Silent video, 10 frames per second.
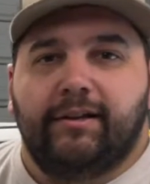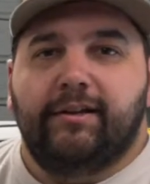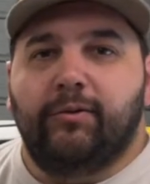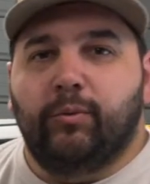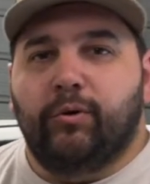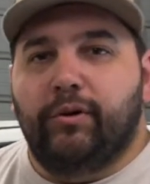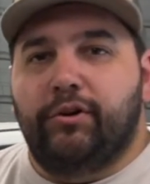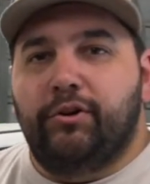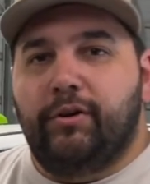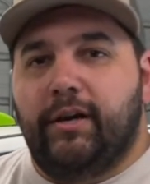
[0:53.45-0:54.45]
we're going to
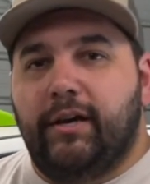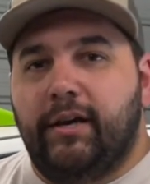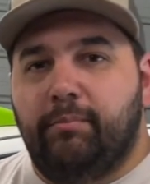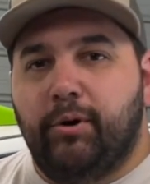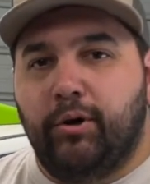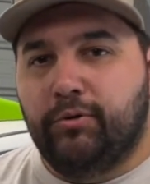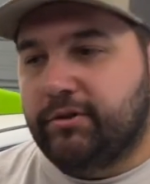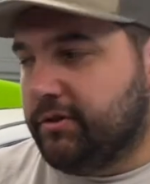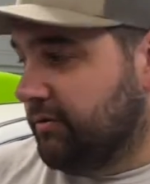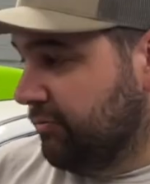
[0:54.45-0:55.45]
do a
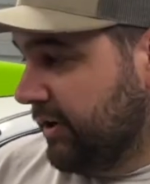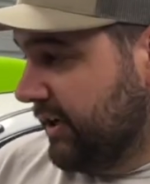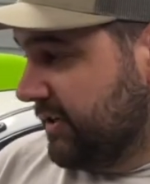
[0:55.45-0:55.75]
post-race